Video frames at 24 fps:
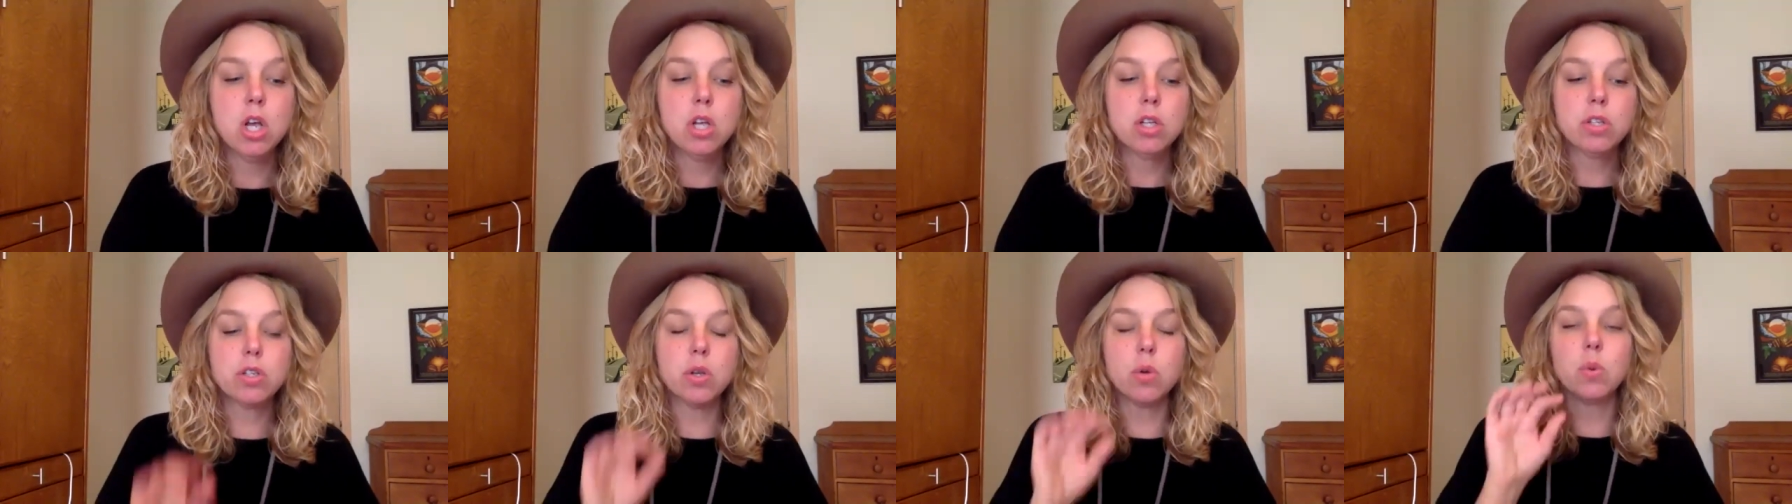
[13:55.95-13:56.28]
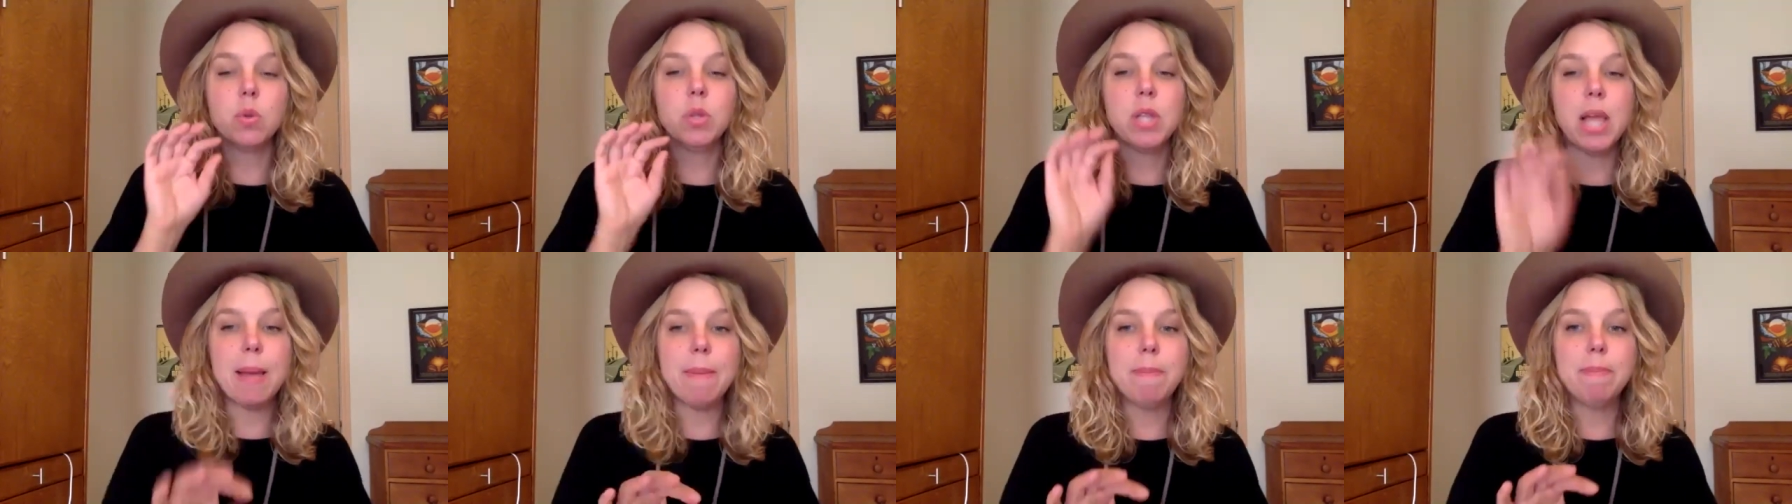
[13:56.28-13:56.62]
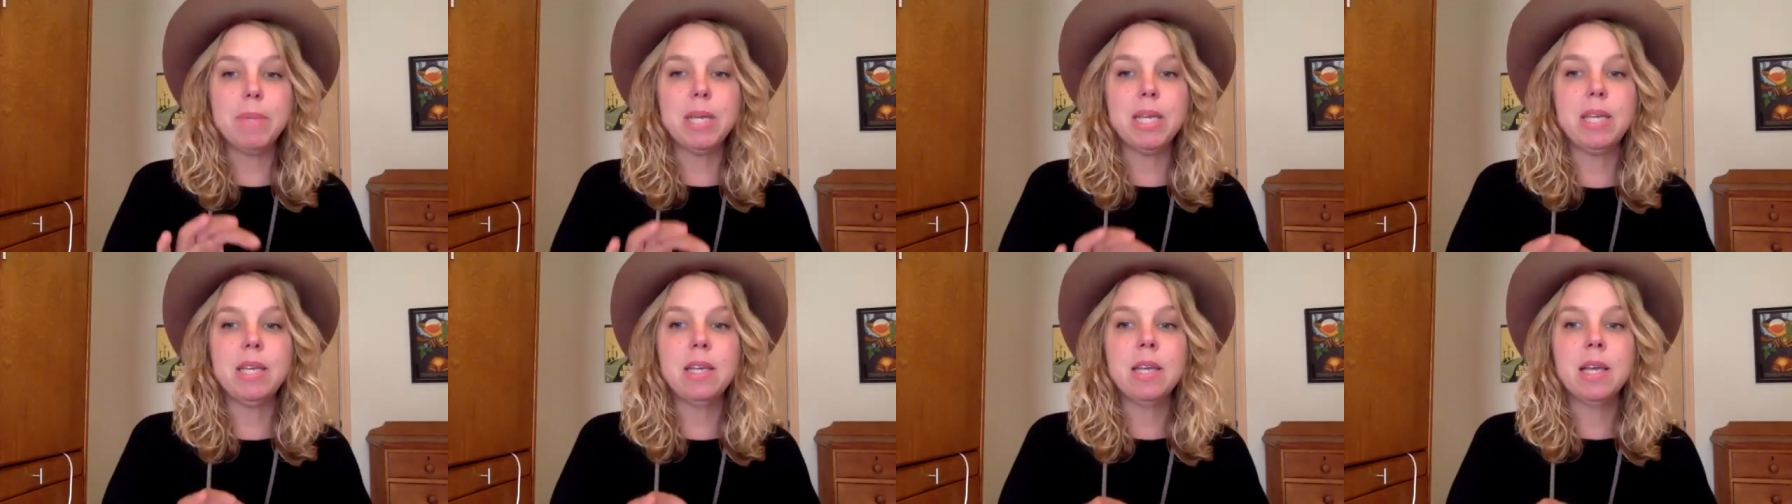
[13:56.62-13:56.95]
So let
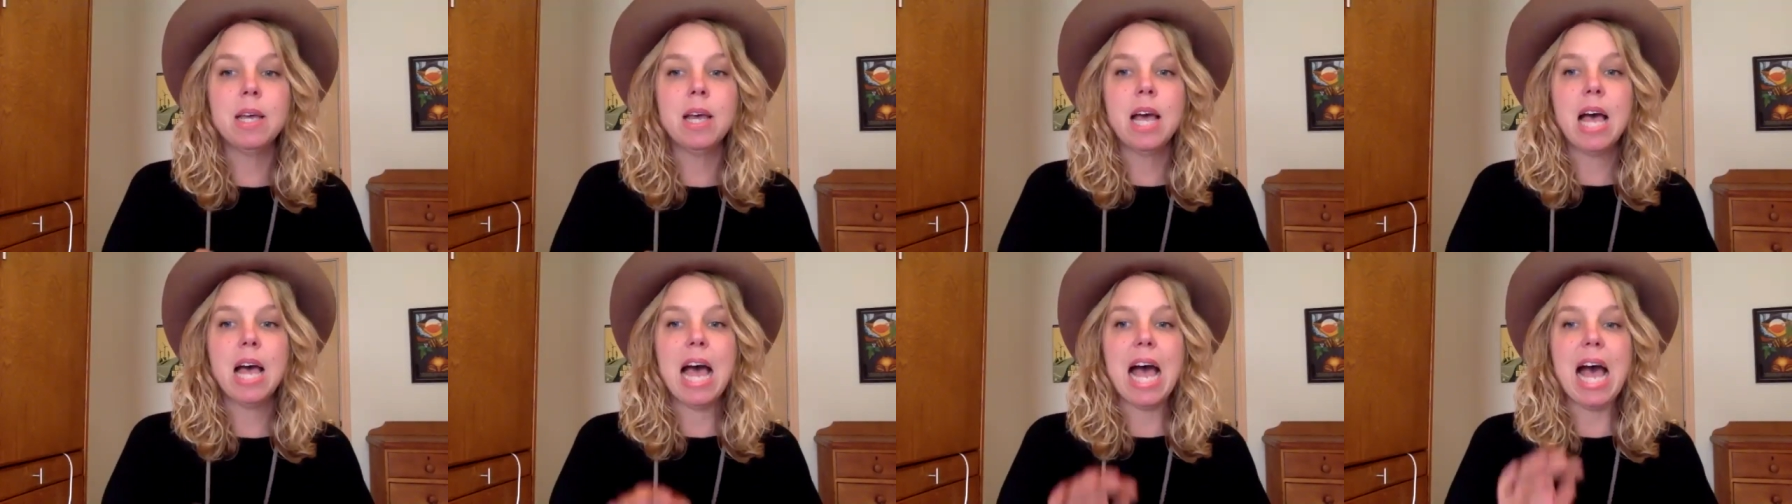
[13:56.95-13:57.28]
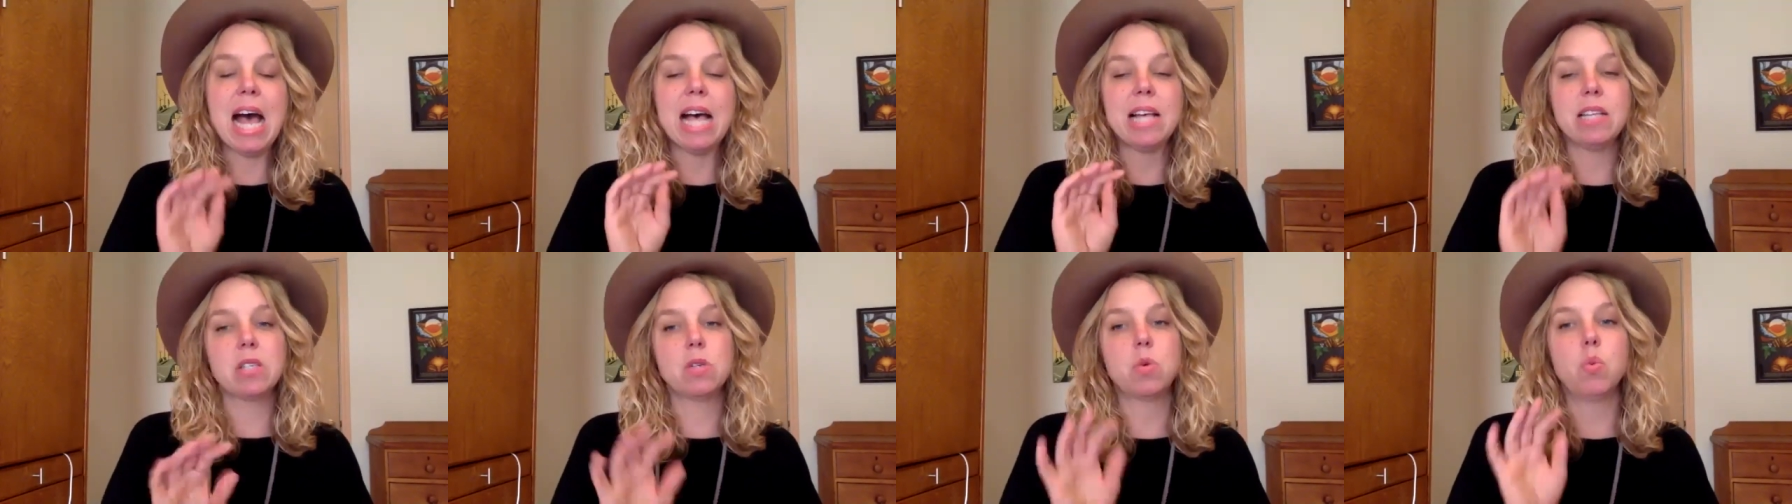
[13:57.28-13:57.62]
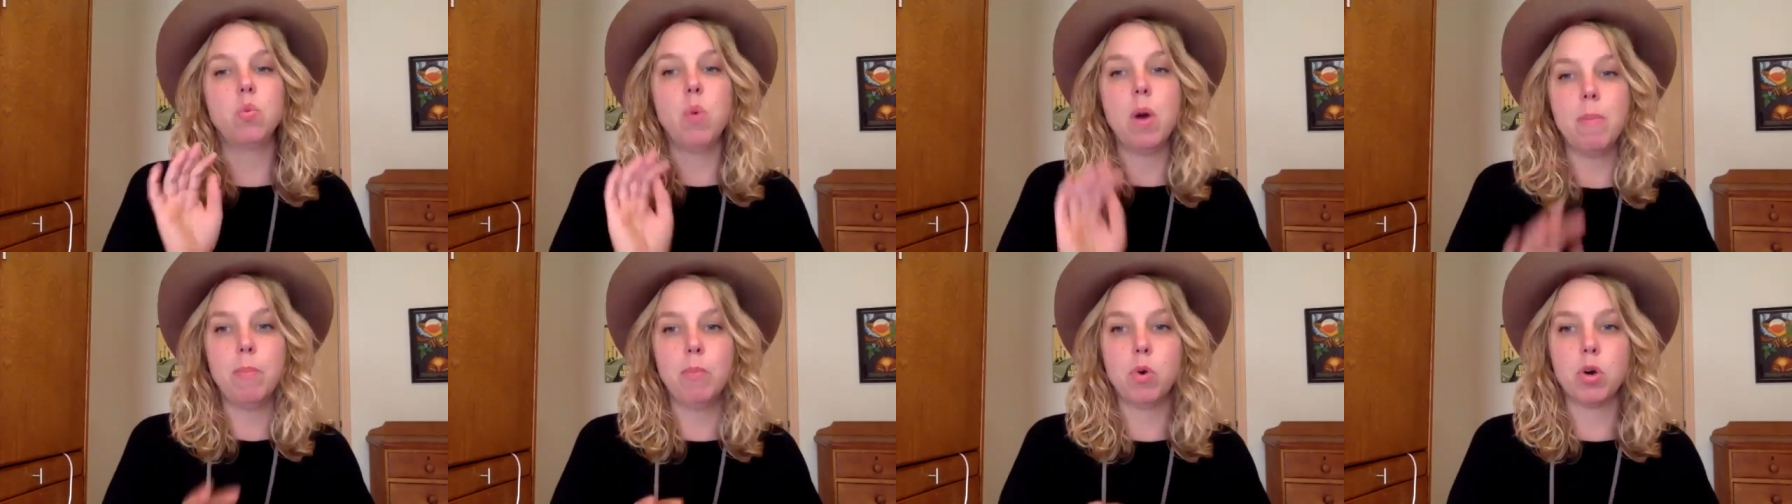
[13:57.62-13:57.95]
me ask
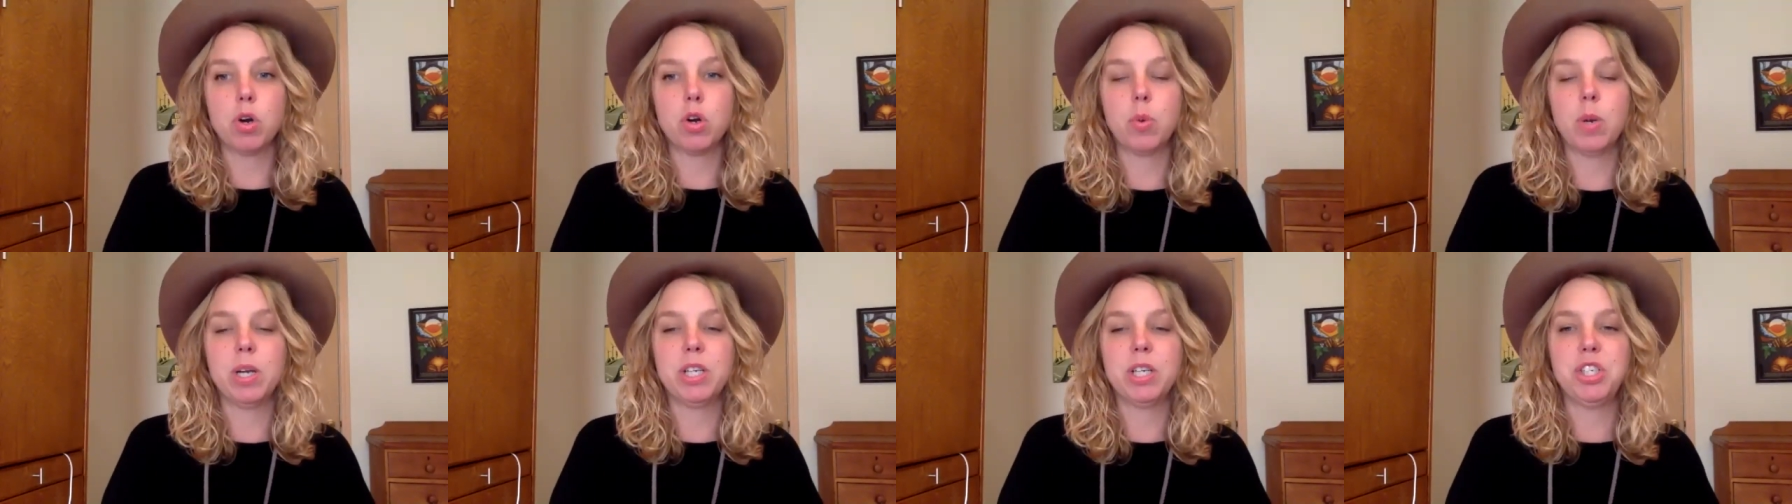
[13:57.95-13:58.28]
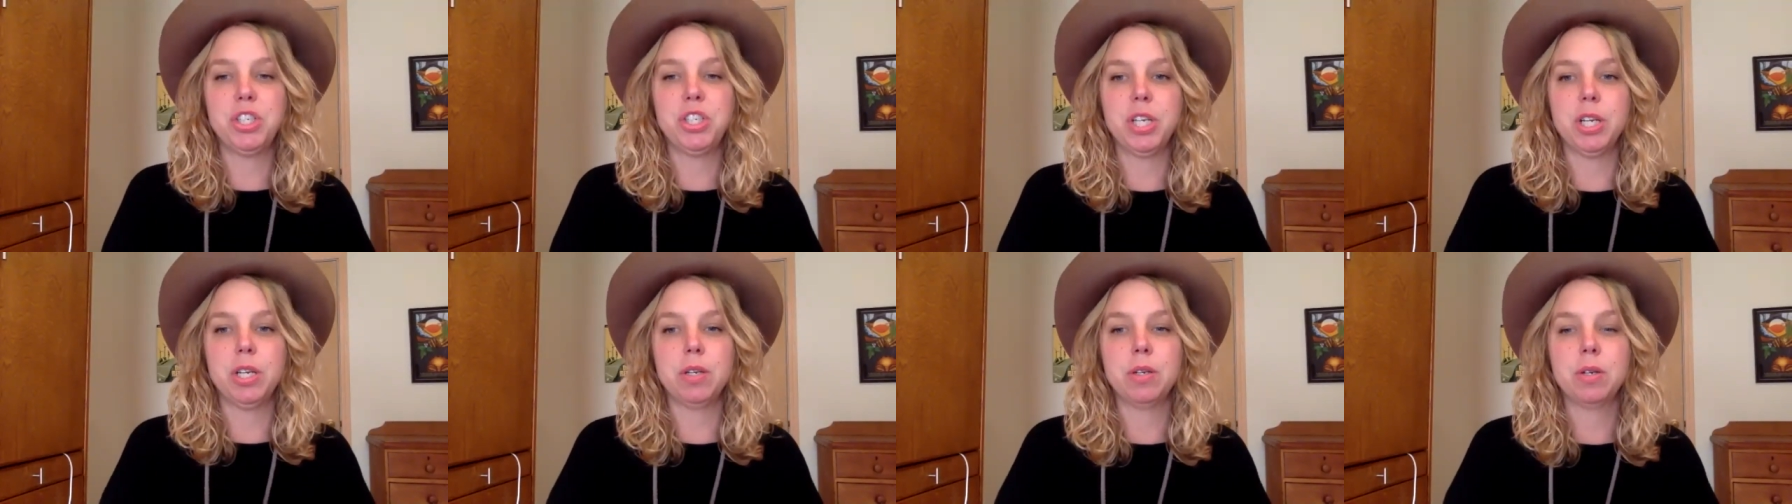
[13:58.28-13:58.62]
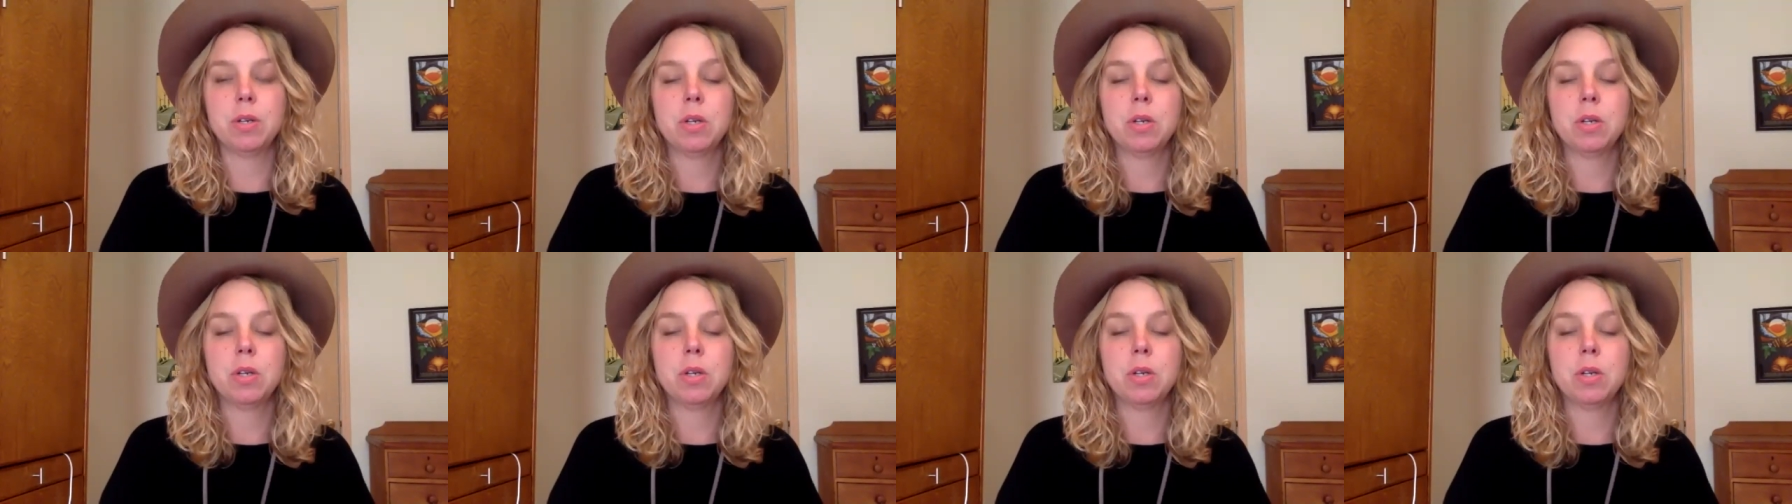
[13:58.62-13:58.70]
one more question.